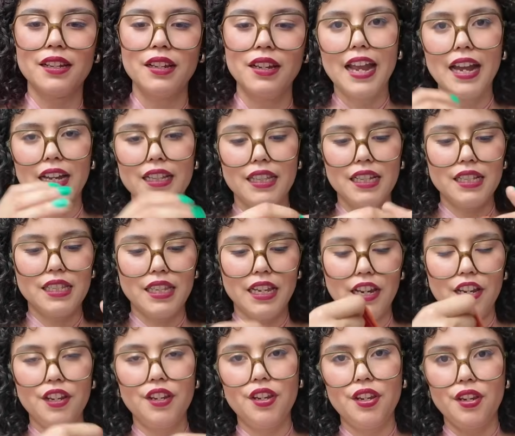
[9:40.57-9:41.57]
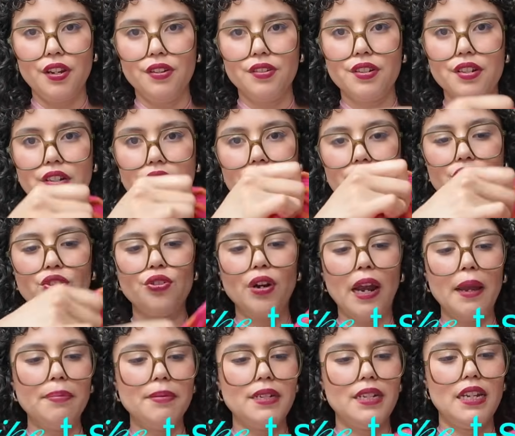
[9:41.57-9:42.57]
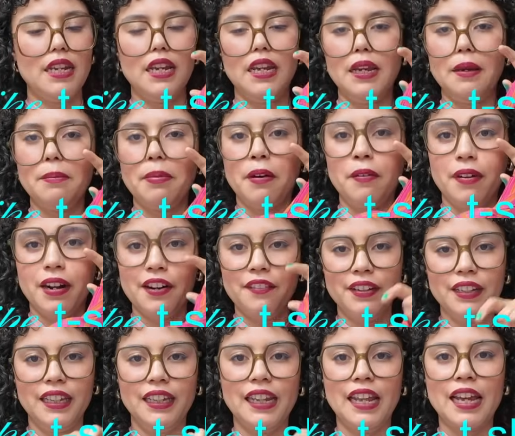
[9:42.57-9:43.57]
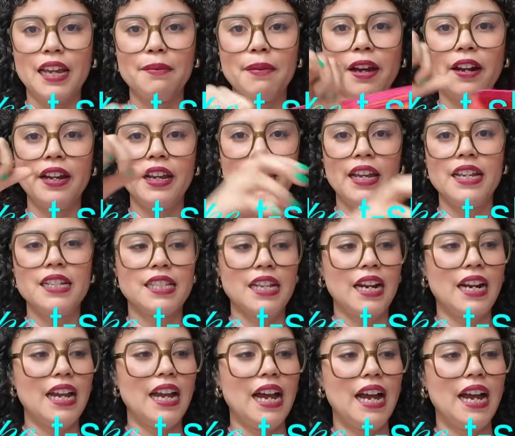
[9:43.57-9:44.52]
I got this like cute striped tee, but what I really like about it is that it